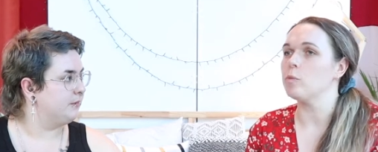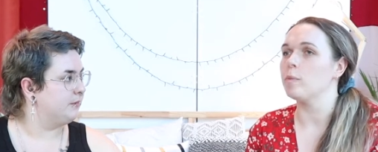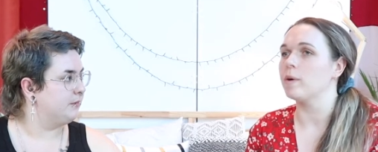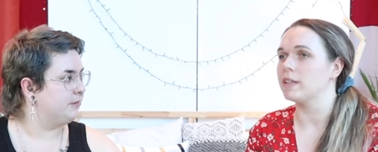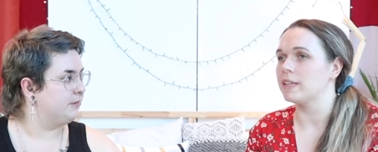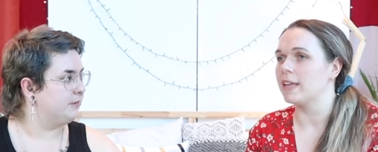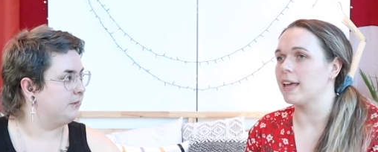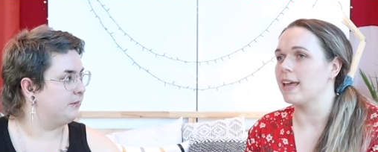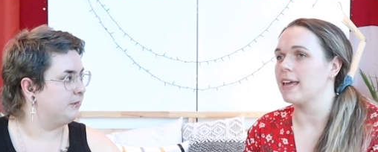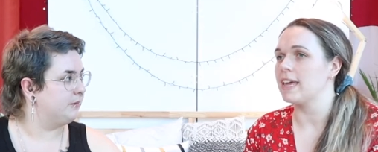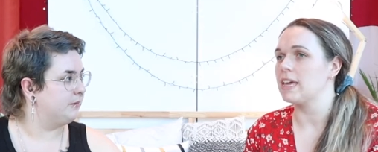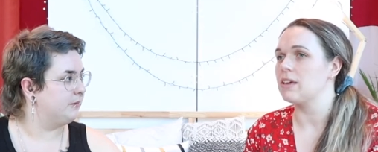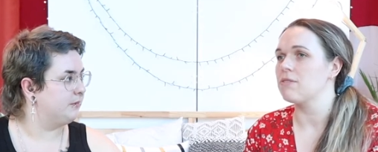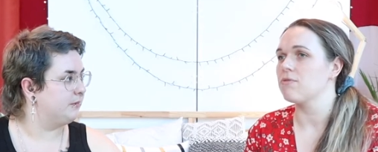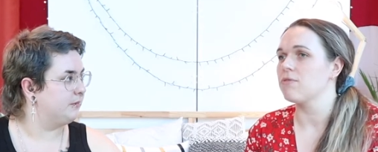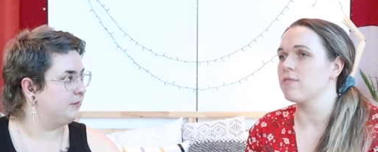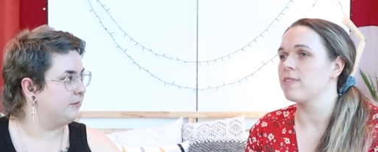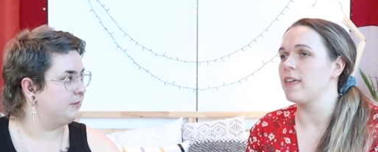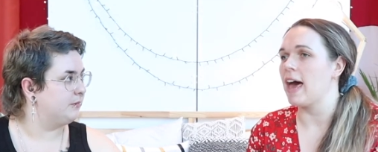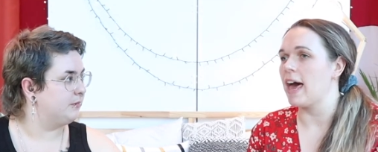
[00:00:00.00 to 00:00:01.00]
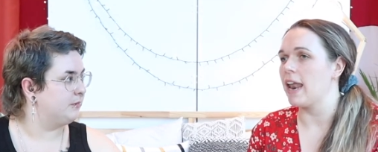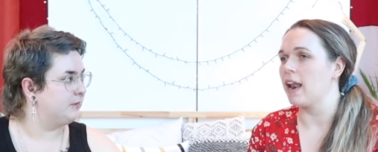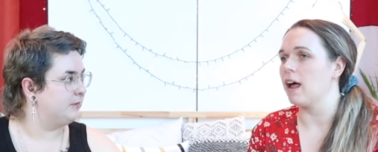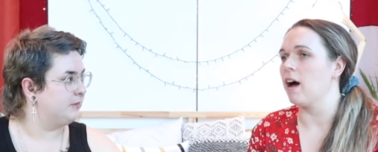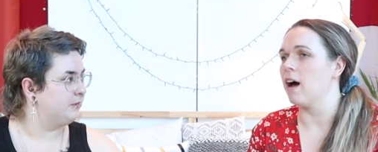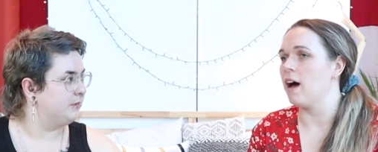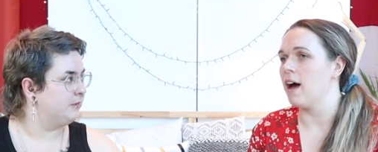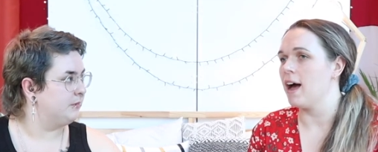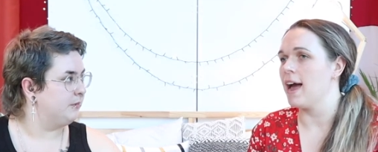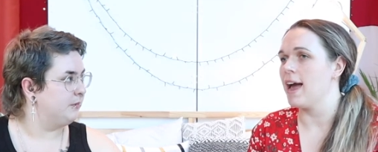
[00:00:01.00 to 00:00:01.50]
Speaker 1: believe that
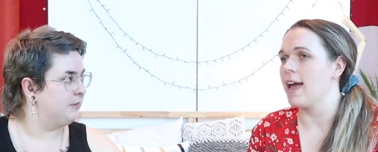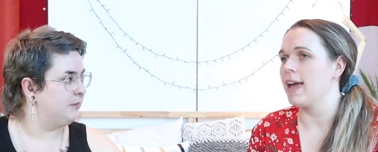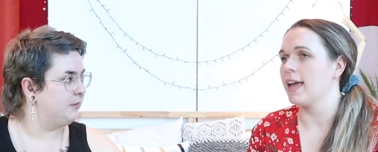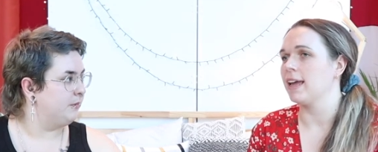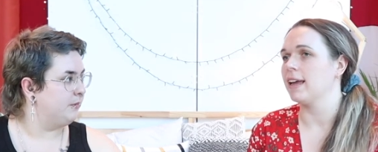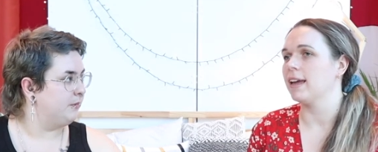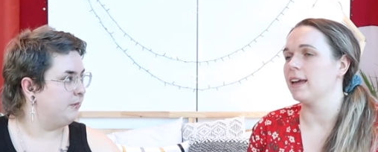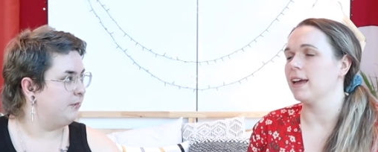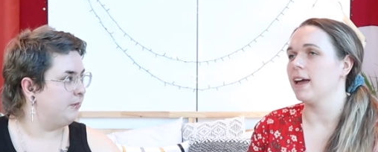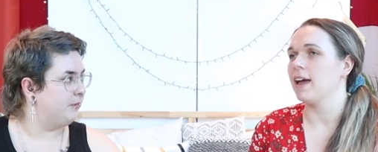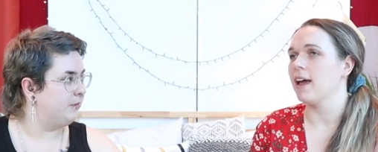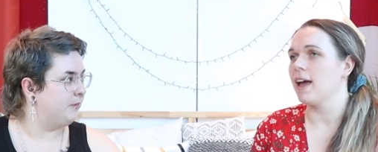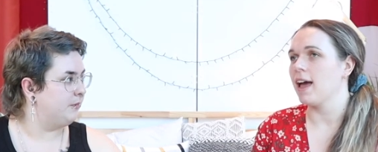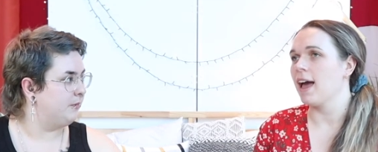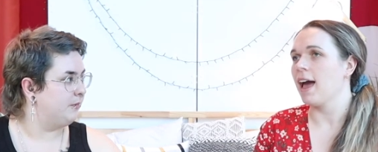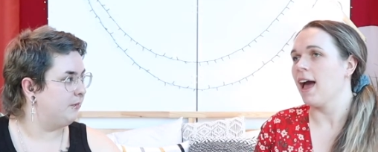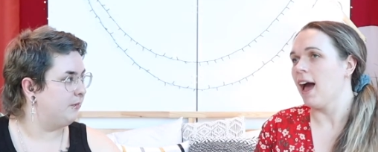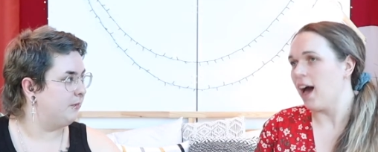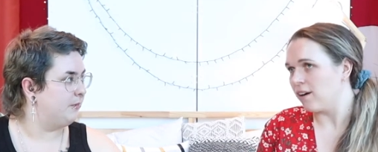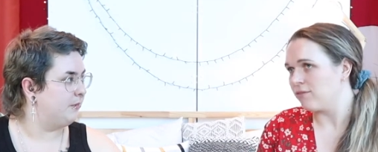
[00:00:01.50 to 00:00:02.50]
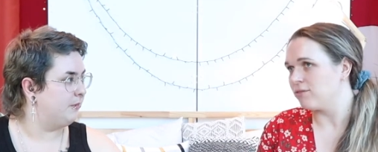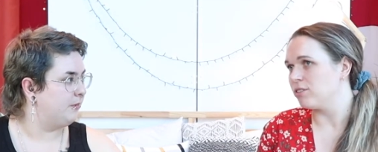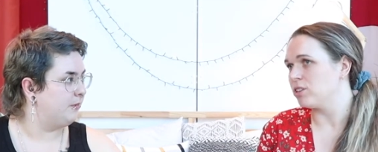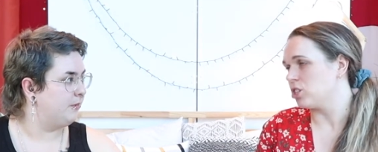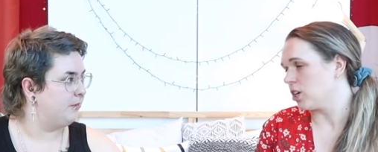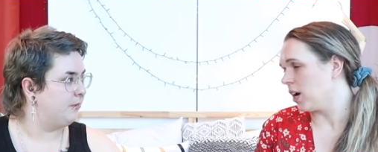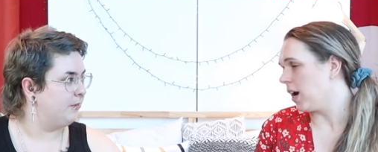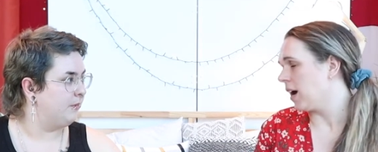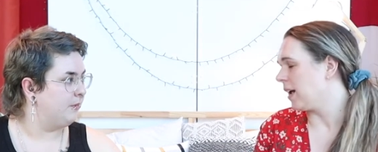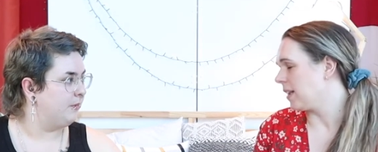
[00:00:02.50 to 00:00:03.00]
I have the
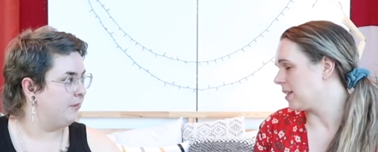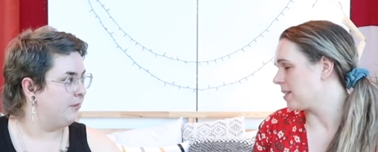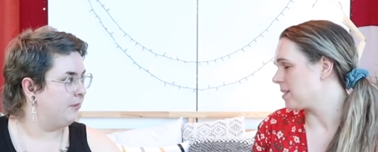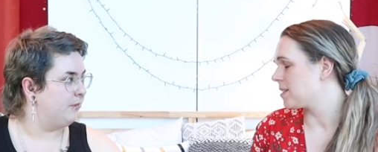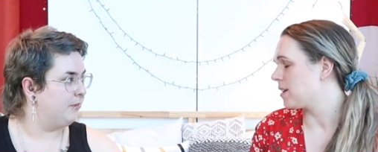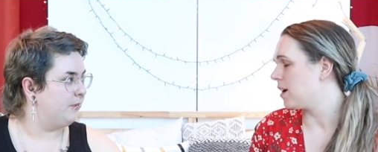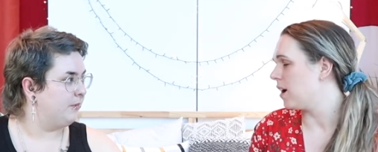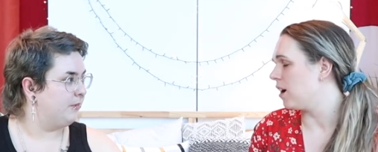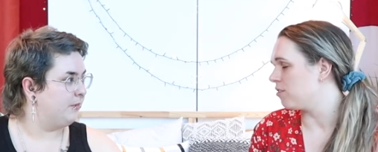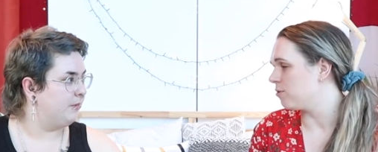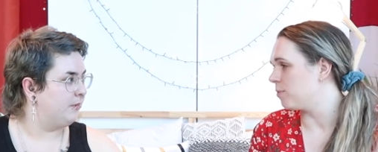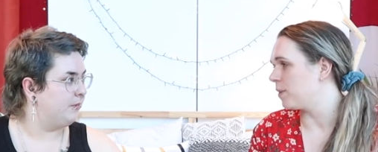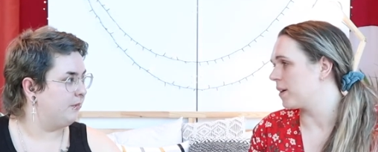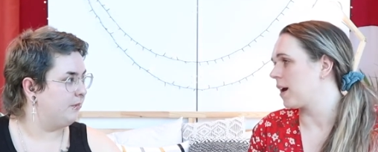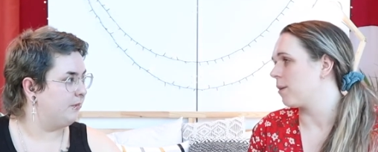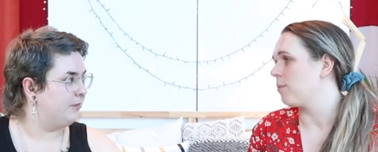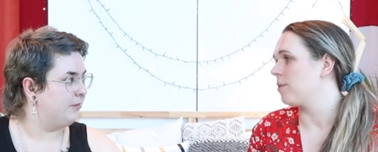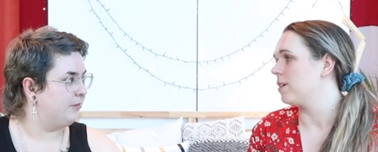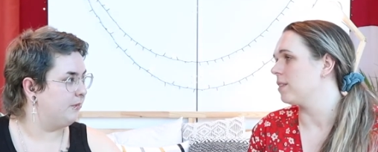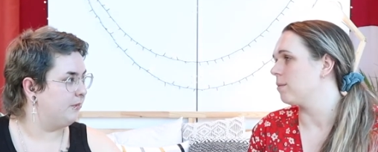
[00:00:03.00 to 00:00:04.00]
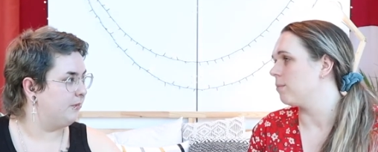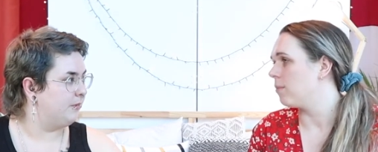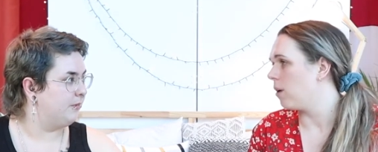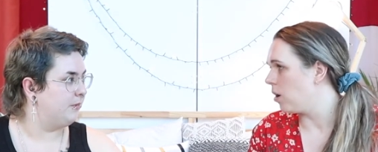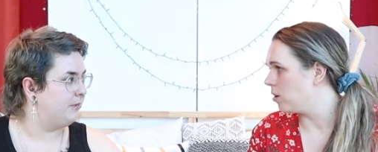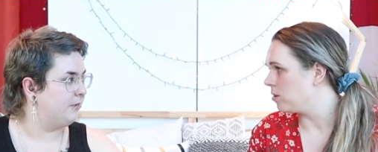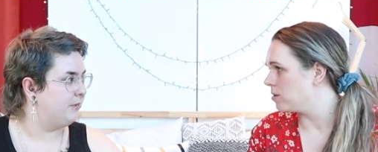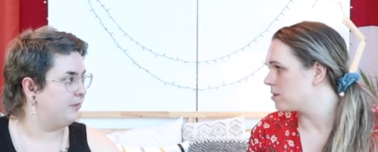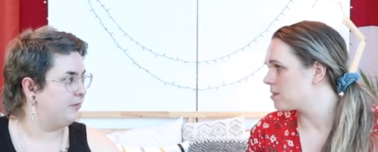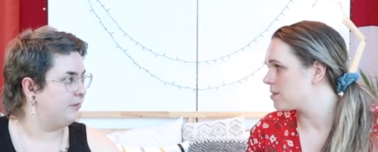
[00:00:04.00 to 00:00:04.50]
chance of becoming the
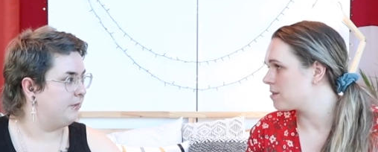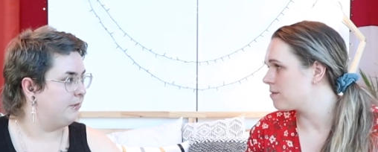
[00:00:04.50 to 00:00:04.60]
most